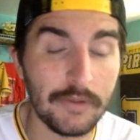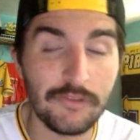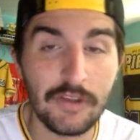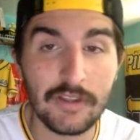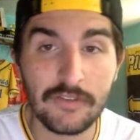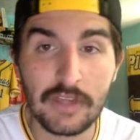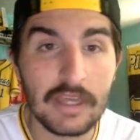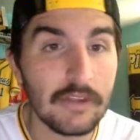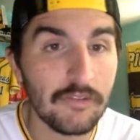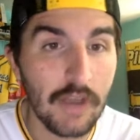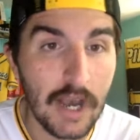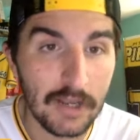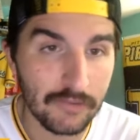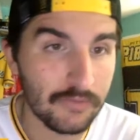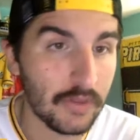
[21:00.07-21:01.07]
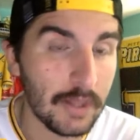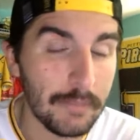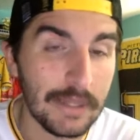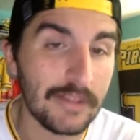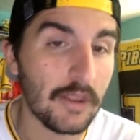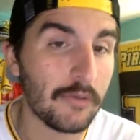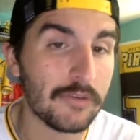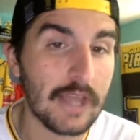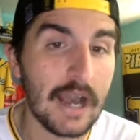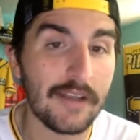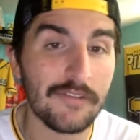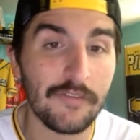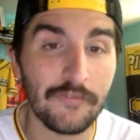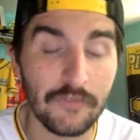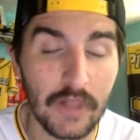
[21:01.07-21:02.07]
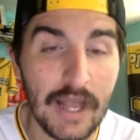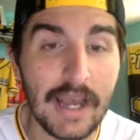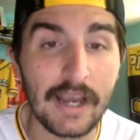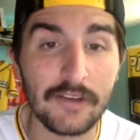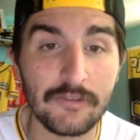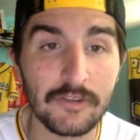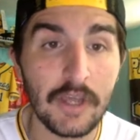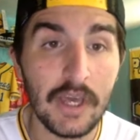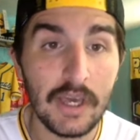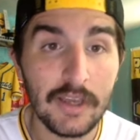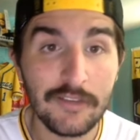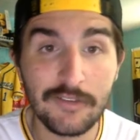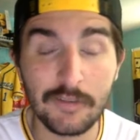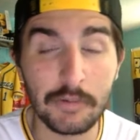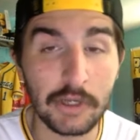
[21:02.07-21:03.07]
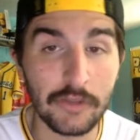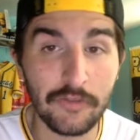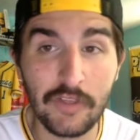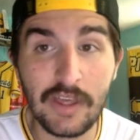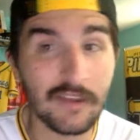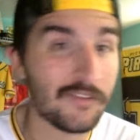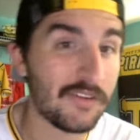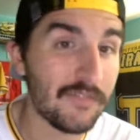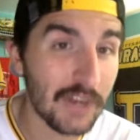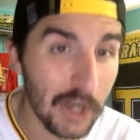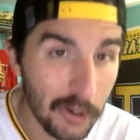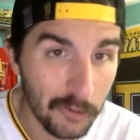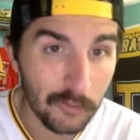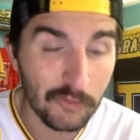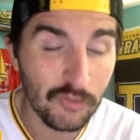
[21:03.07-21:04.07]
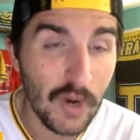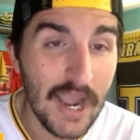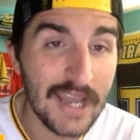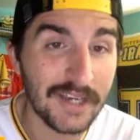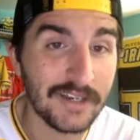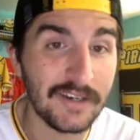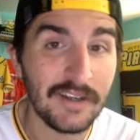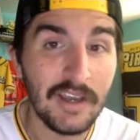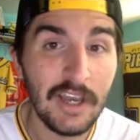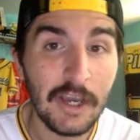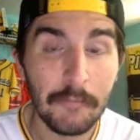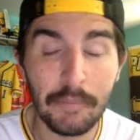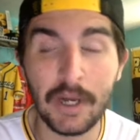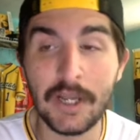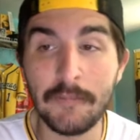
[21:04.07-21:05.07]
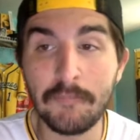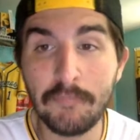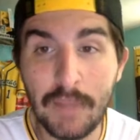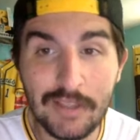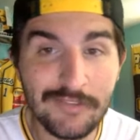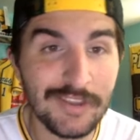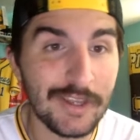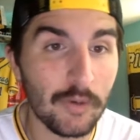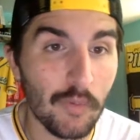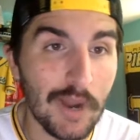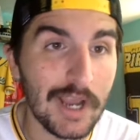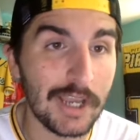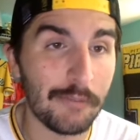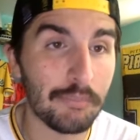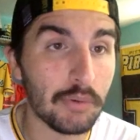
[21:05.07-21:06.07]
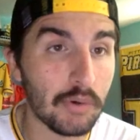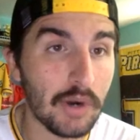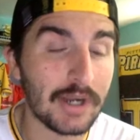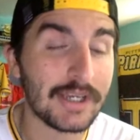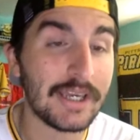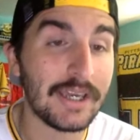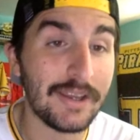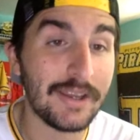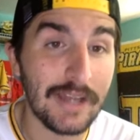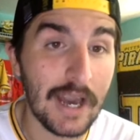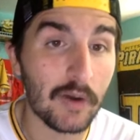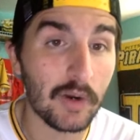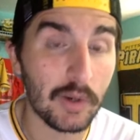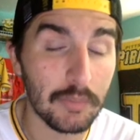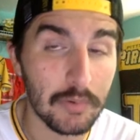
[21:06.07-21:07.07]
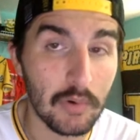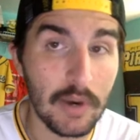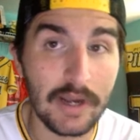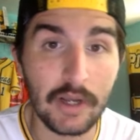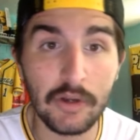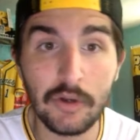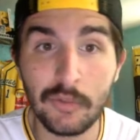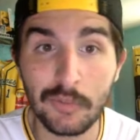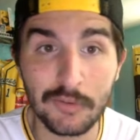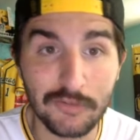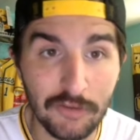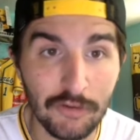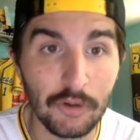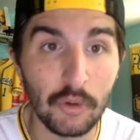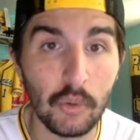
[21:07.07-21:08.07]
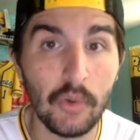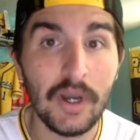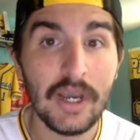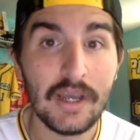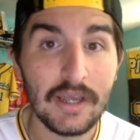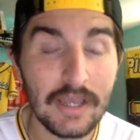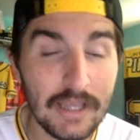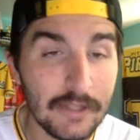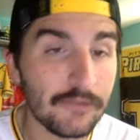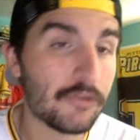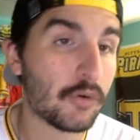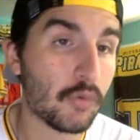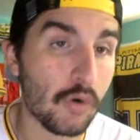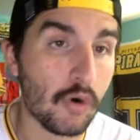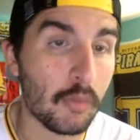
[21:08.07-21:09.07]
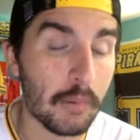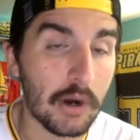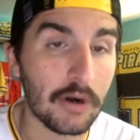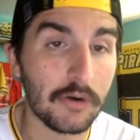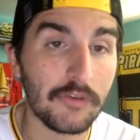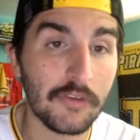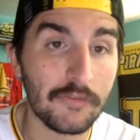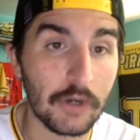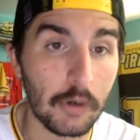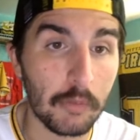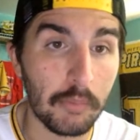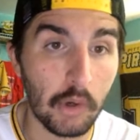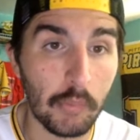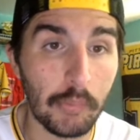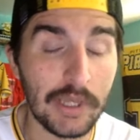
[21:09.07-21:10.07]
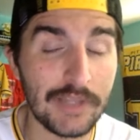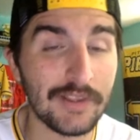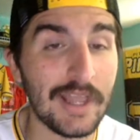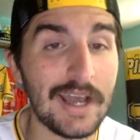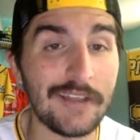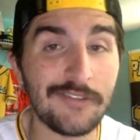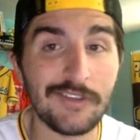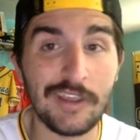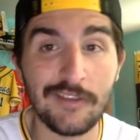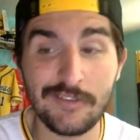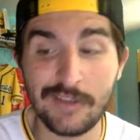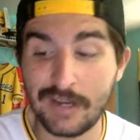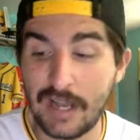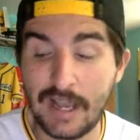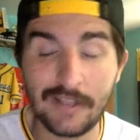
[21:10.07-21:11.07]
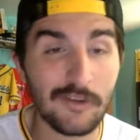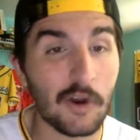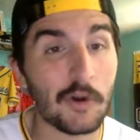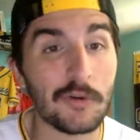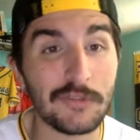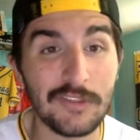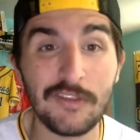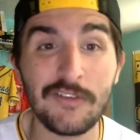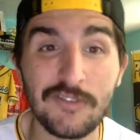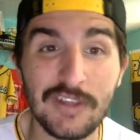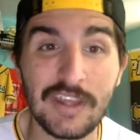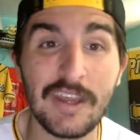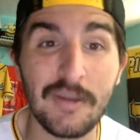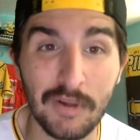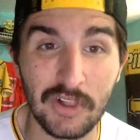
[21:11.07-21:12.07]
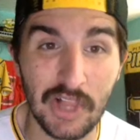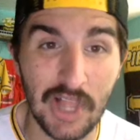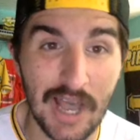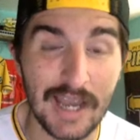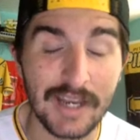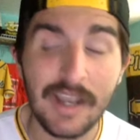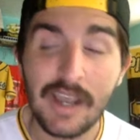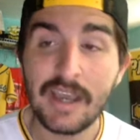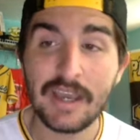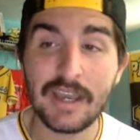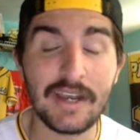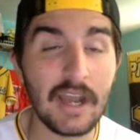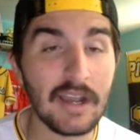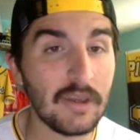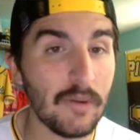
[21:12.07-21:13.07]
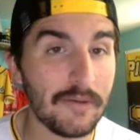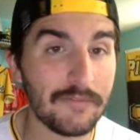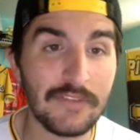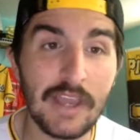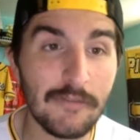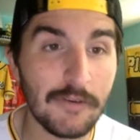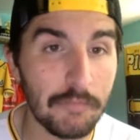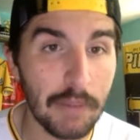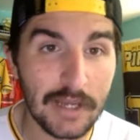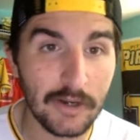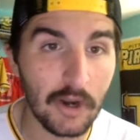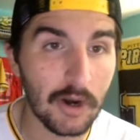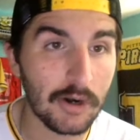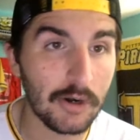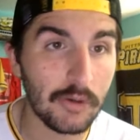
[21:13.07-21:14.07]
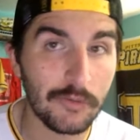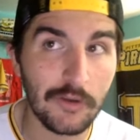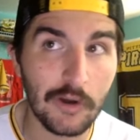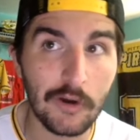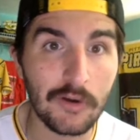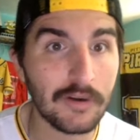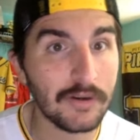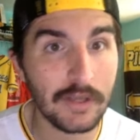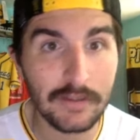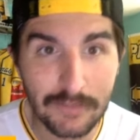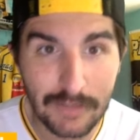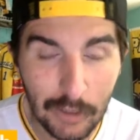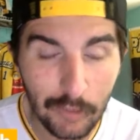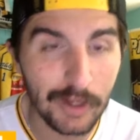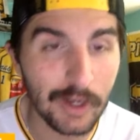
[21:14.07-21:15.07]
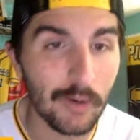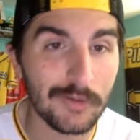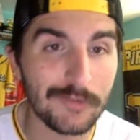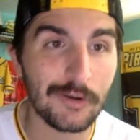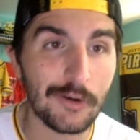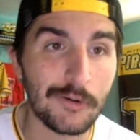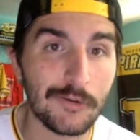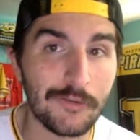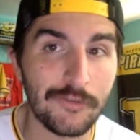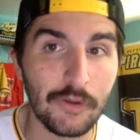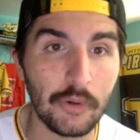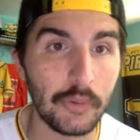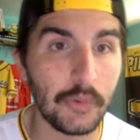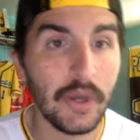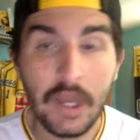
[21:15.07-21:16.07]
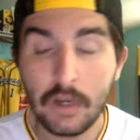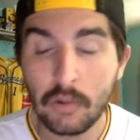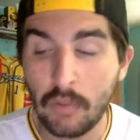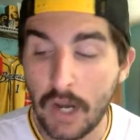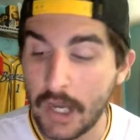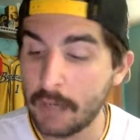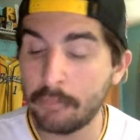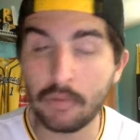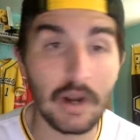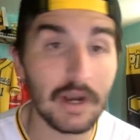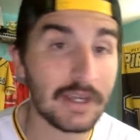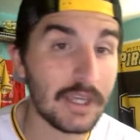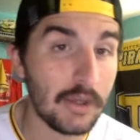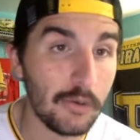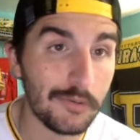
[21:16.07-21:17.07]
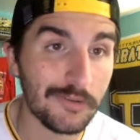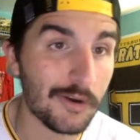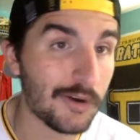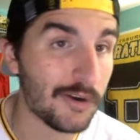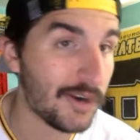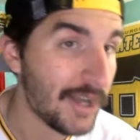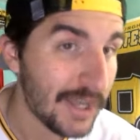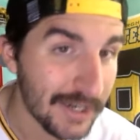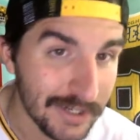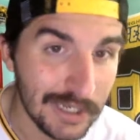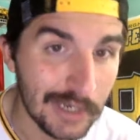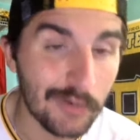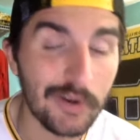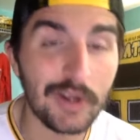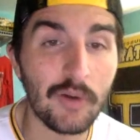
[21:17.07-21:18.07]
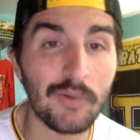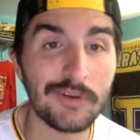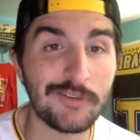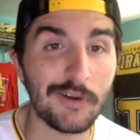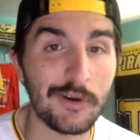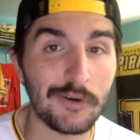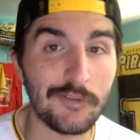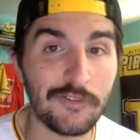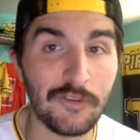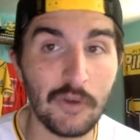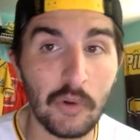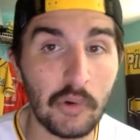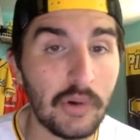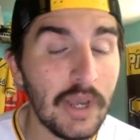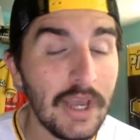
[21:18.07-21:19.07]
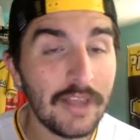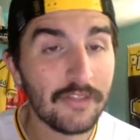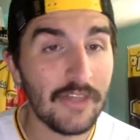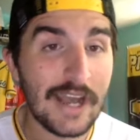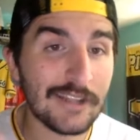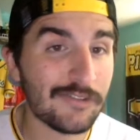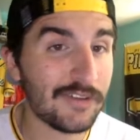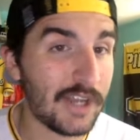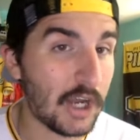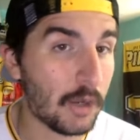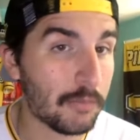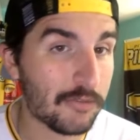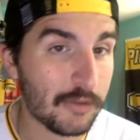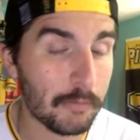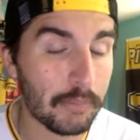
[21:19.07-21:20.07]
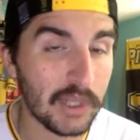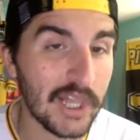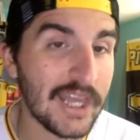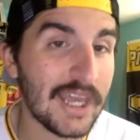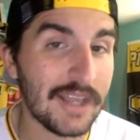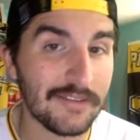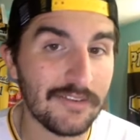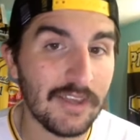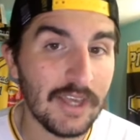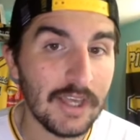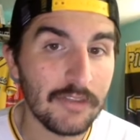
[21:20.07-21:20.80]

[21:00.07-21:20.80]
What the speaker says: Majinski, Josh Fleming, those guys have flashed some good things. Even Hunter Stratton. But missing Ryan Borucki and Dowry Moretta, who were two integral parts of your bullpen last season, has hurt this team a lot. And now you have David Bednar, who's hurt, nearing a return soon. Ryan Borucki, who's hurt, nearing a return soon. That should help supplant